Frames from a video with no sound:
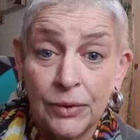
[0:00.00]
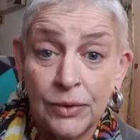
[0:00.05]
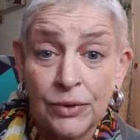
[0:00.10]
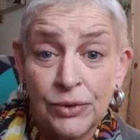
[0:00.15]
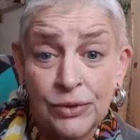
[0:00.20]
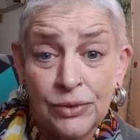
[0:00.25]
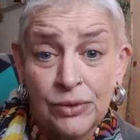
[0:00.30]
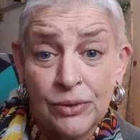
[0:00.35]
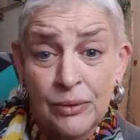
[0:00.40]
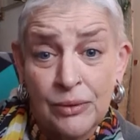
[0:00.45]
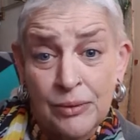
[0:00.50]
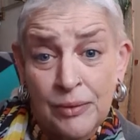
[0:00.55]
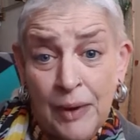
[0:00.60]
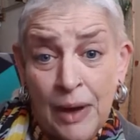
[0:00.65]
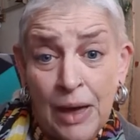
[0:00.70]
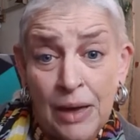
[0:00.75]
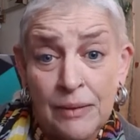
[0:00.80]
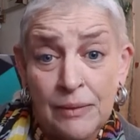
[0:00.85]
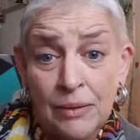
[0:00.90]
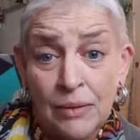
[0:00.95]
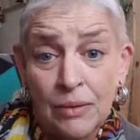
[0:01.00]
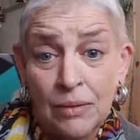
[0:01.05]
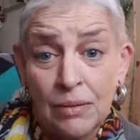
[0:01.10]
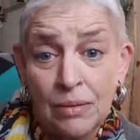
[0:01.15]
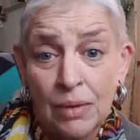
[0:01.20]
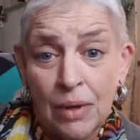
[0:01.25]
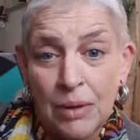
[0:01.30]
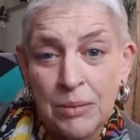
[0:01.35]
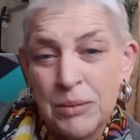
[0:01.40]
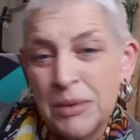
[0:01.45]
survival,
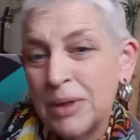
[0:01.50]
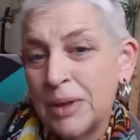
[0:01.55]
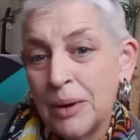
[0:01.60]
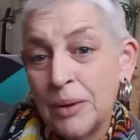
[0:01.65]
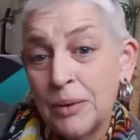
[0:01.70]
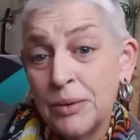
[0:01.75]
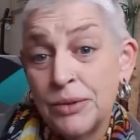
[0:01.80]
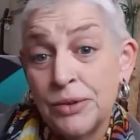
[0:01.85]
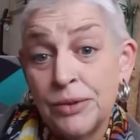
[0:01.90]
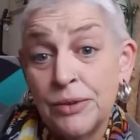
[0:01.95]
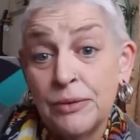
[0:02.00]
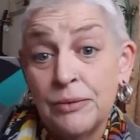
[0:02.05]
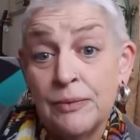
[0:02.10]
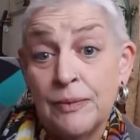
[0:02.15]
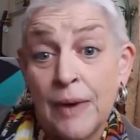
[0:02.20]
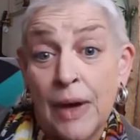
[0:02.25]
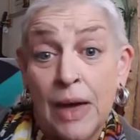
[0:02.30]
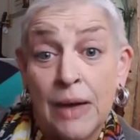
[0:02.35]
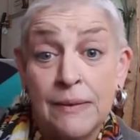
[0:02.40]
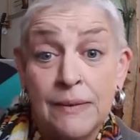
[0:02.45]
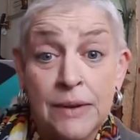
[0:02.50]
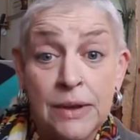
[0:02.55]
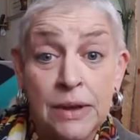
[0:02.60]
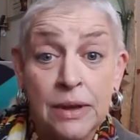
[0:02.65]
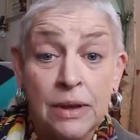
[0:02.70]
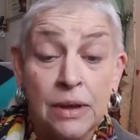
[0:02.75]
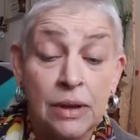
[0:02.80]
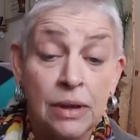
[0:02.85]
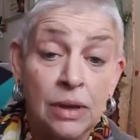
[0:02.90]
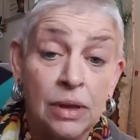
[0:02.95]
I mean, I was
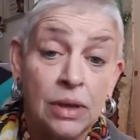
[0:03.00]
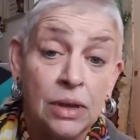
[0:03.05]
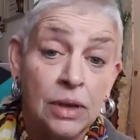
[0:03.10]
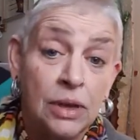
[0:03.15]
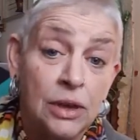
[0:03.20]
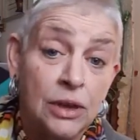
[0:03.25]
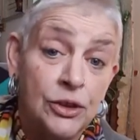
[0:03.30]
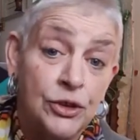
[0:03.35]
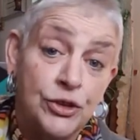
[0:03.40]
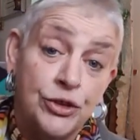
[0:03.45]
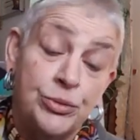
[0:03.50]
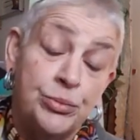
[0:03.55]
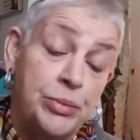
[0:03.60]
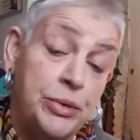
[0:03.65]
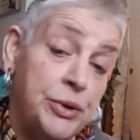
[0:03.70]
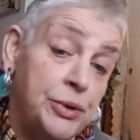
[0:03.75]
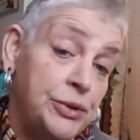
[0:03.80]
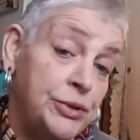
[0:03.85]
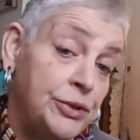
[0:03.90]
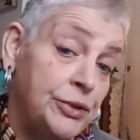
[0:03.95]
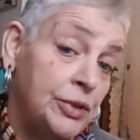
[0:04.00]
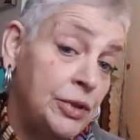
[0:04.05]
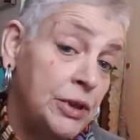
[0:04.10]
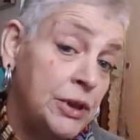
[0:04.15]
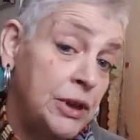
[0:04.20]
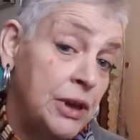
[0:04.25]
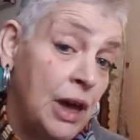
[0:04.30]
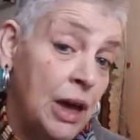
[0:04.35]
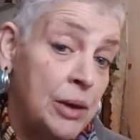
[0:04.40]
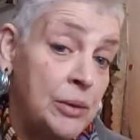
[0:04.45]
surviving
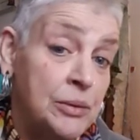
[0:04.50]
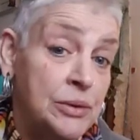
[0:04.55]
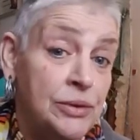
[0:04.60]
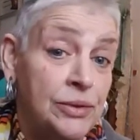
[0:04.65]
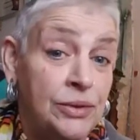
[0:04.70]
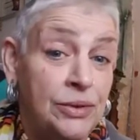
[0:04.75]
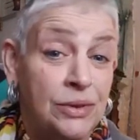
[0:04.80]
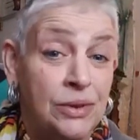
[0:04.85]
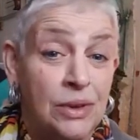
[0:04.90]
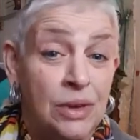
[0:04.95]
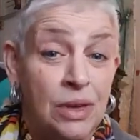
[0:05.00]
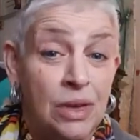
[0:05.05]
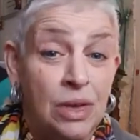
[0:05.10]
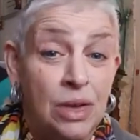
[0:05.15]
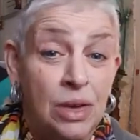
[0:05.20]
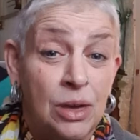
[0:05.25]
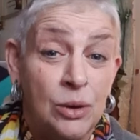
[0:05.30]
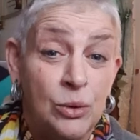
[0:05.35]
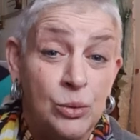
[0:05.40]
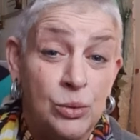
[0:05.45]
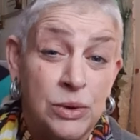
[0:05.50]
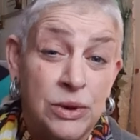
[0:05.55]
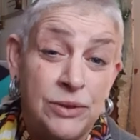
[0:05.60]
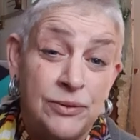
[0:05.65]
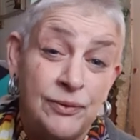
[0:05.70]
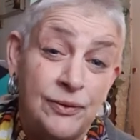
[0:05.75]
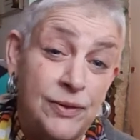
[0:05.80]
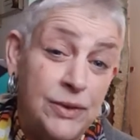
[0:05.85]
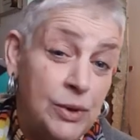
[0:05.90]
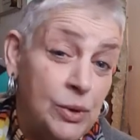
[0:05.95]
spiritually. I was
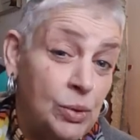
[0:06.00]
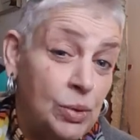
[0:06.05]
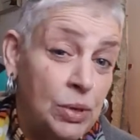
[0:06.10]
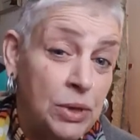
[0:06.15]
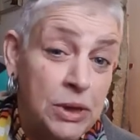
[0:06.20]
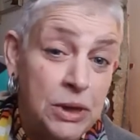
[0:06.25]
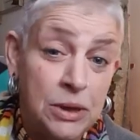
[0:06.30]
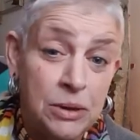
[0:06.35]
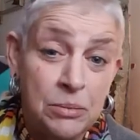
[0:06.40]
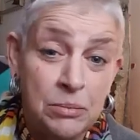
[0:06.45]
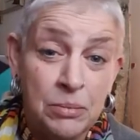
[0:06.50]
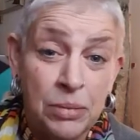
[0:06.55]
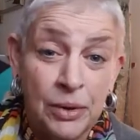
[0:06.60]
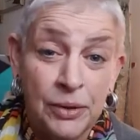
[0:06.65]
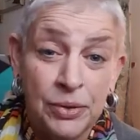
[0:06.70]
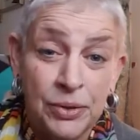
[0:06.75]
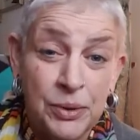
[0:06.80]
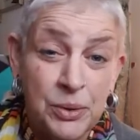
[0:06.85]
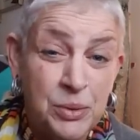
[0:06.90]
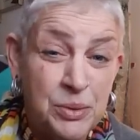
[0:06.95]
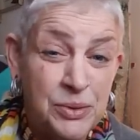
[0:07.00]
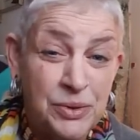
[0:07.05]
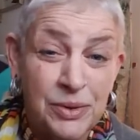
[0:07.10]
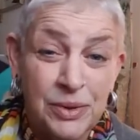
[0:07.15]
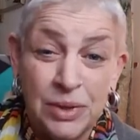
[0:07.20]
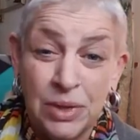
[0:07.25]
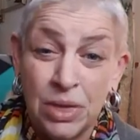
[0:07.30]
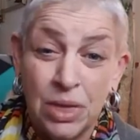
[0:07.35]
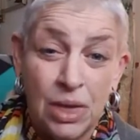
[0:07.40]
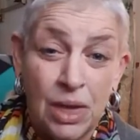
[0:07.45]
refueling, but
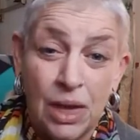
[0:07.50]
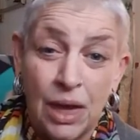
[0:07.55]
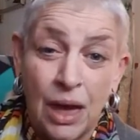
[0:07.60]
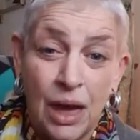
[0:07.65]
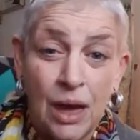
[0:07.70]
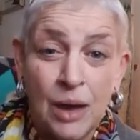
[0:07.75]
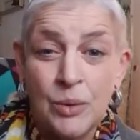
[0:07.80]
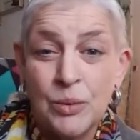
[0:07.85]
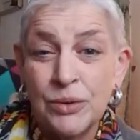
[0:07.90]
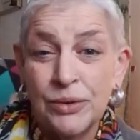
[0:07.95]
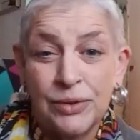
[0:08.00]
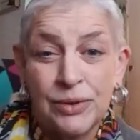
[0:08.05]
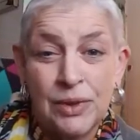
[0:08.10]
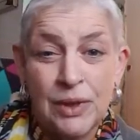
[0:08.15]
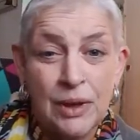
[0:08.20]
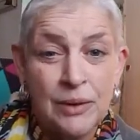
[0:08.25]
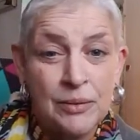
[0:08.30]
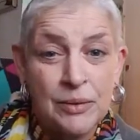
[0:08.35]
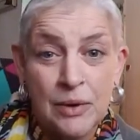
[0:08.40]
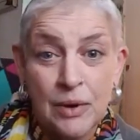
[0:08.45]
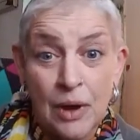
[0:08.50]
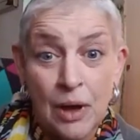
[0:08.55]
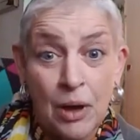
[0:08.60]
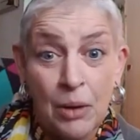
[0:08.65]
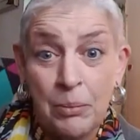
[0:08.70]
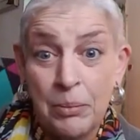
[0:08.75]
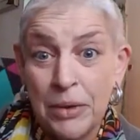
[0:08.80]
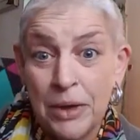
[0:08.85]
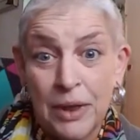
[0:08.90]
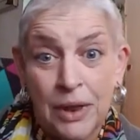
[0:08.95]
I was never
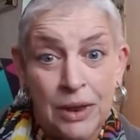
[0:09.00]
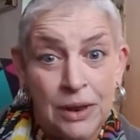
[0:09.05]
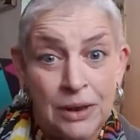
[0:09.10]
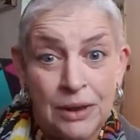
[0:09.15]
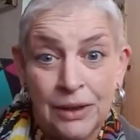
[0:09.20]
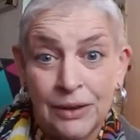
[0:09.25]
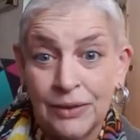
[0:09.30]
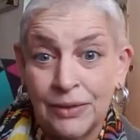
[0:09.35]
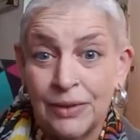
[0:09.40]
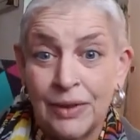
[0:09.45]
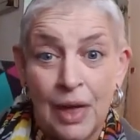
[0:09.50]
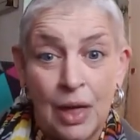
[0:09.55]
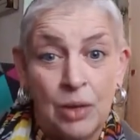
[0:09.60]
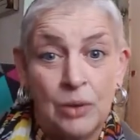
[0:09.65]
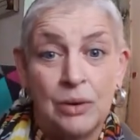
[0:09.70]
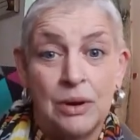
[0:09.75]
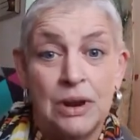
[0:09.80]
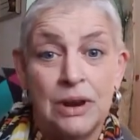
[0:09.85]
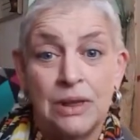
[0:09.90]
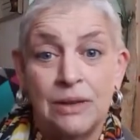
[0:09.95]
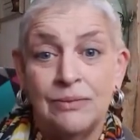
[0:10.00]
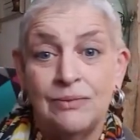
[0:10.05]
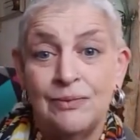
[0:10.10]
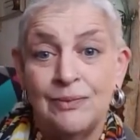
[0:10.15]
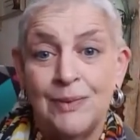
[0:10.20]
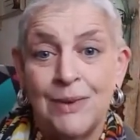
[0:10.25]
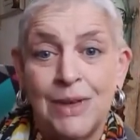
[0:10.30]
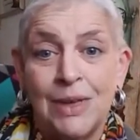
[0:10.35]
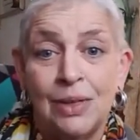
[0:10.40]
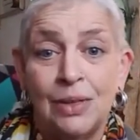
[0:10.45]
up at an accelerated
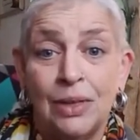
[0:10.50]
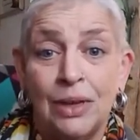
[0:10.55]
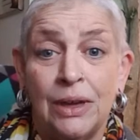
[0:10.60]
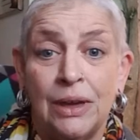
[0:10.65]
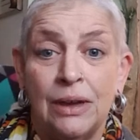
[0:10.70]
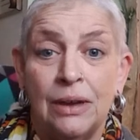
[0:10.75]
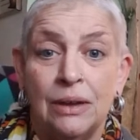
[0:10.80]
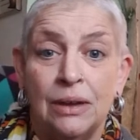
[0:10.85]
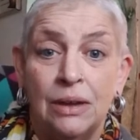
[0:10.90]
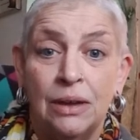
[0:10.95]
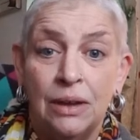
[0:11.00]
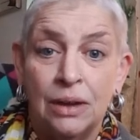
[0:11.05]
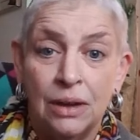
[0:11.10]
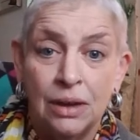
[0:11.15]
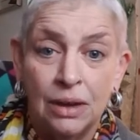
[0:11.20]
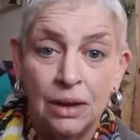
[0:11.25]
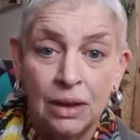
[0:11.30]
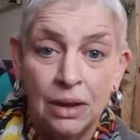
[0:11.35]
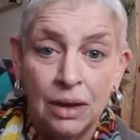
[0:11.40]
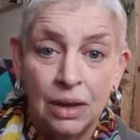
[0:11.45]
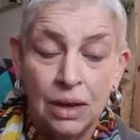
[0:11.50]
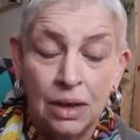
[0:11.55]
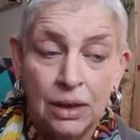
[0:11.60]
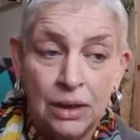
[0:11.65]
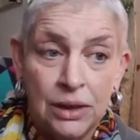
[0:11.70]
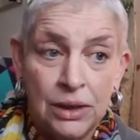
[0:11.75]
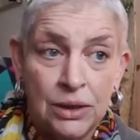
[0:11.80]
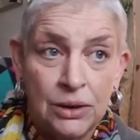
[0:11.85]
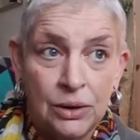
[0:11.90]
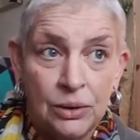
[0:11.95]
feeling.
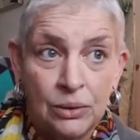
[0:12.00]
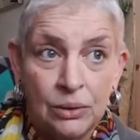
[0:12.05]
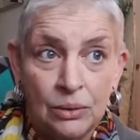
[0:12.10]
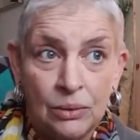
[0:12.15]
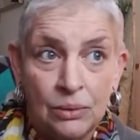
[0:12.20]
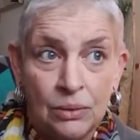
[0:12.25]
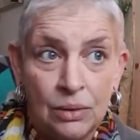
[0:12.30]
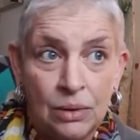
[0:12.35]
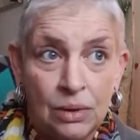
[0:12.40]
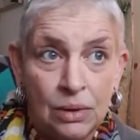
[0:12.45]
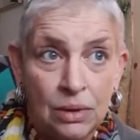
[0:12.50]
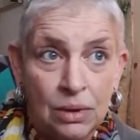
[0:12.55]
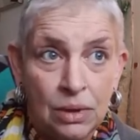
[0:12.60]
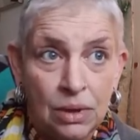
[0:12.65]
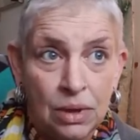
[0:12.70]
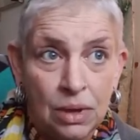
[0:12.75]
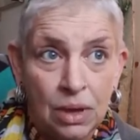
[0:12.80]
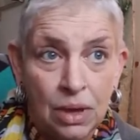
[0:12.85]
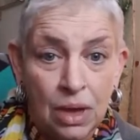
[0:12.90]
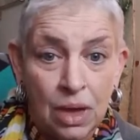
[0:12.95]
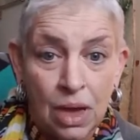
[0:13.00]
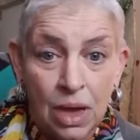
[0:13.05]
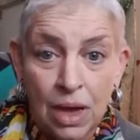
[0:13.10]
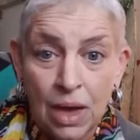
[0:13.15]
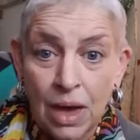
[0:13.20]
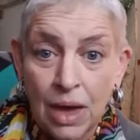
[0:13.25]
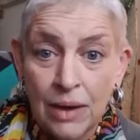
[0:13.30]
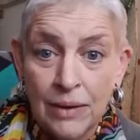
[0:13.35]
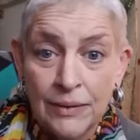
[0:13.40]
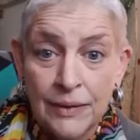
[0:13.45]
You know,
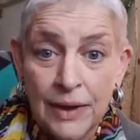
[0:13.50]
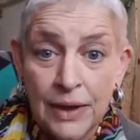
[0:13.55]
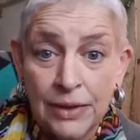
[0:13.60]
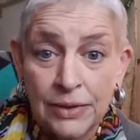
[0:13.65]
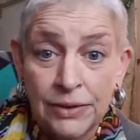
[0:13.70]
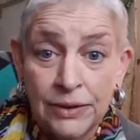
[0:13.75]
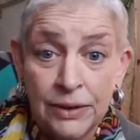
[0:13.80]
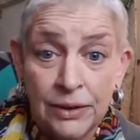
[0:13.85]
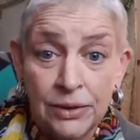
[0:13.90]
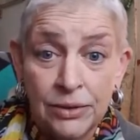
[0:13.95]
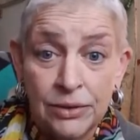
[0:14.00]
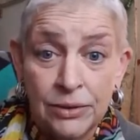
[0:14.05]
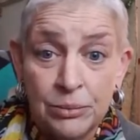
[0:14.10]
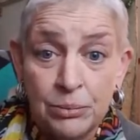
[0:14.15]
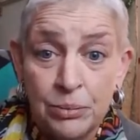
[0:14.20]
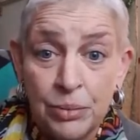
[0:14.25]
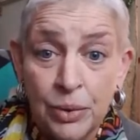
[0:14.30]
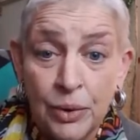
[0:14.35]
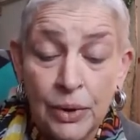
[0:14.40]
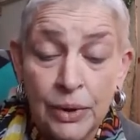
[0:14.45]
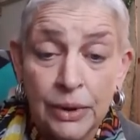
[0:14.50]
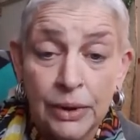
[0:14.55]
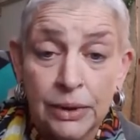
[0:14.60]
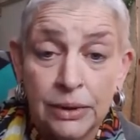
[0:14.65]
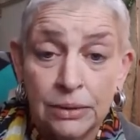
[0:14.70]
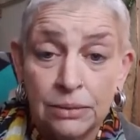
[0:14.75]
I've got tons of book